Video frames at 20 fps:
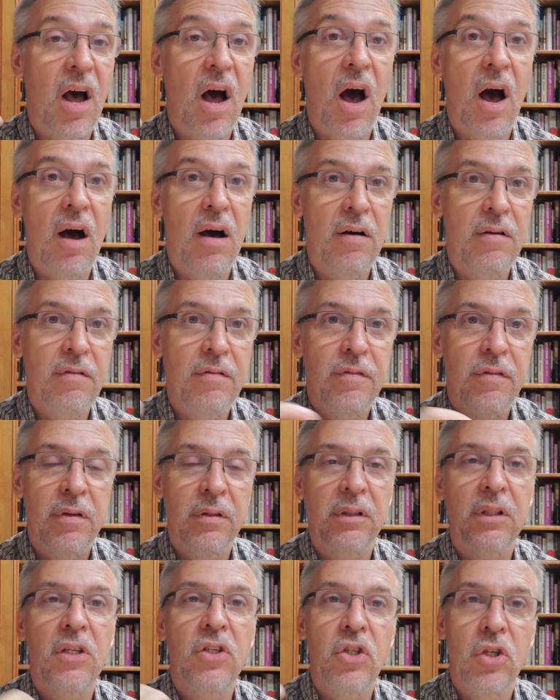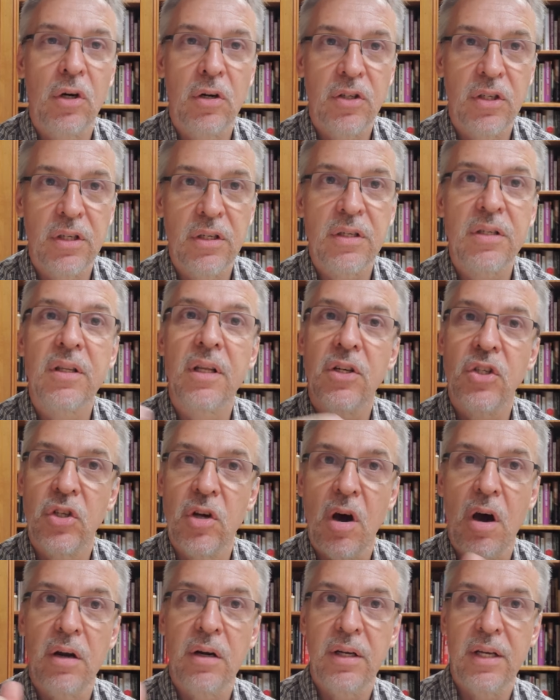of the churches that
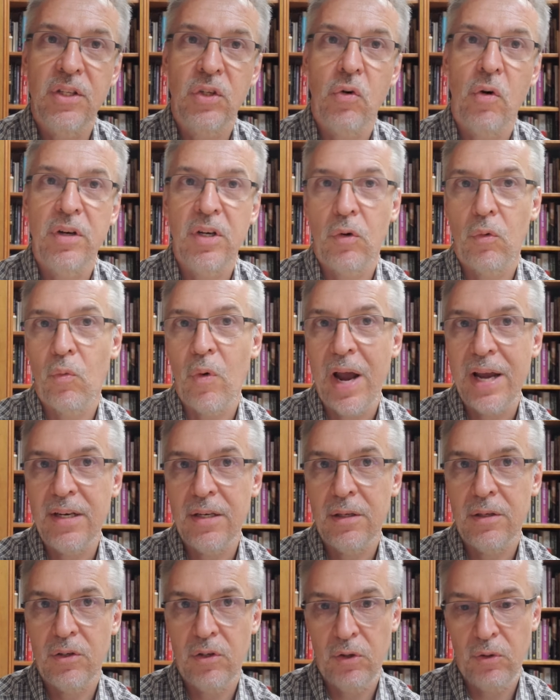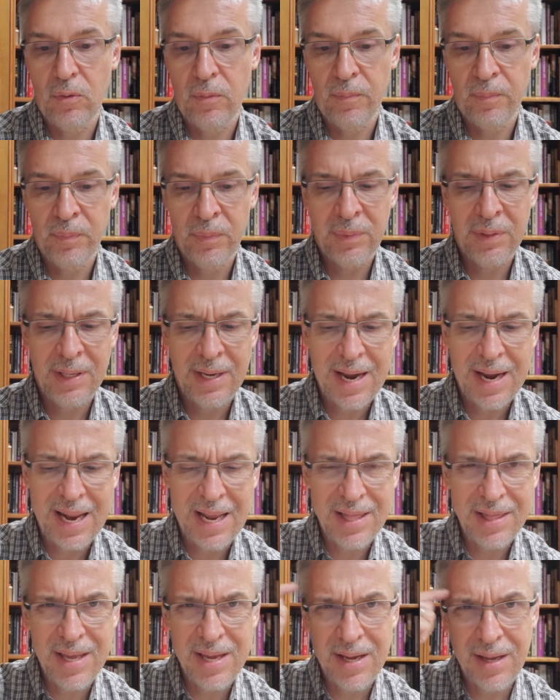John is going to write to. And I
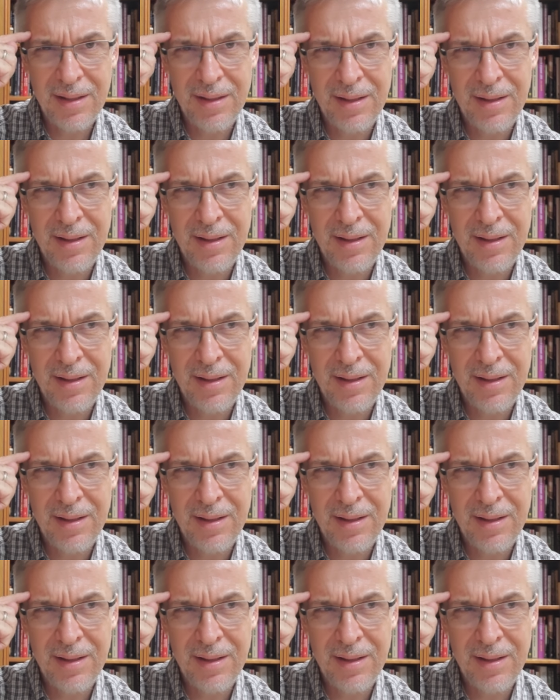think